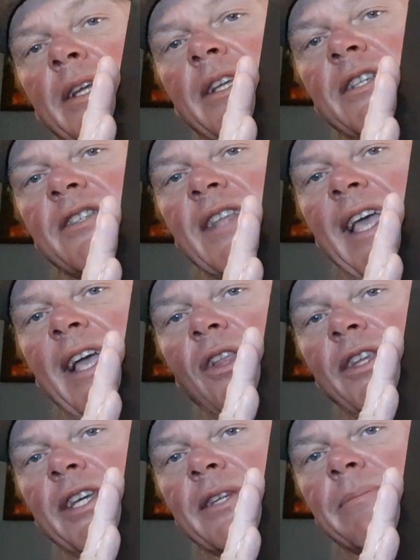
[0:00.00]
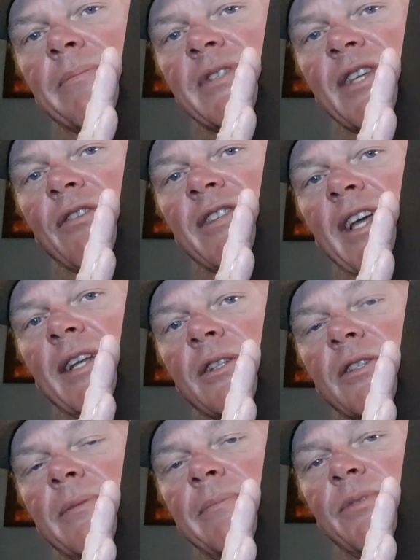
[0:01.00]
It's the Hellion
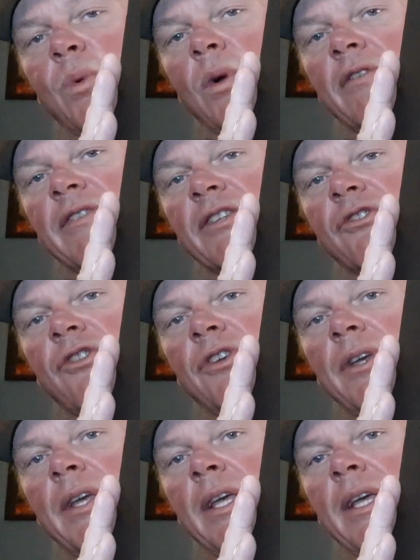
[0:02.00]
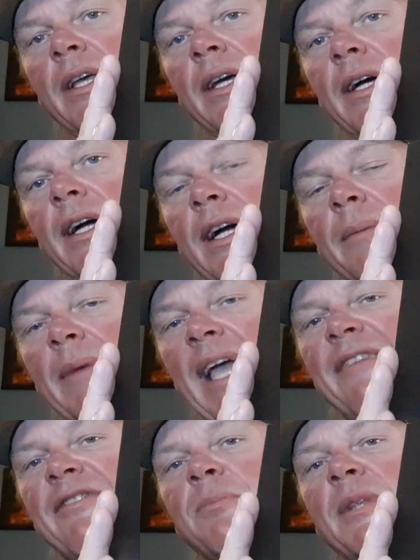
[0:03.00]
self-titled 12-inch. I
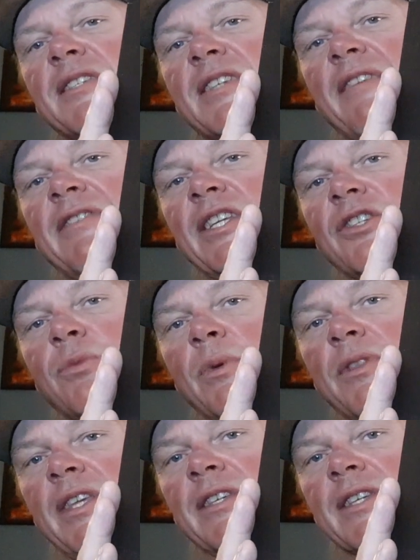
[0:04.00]
have a split 7-inch with these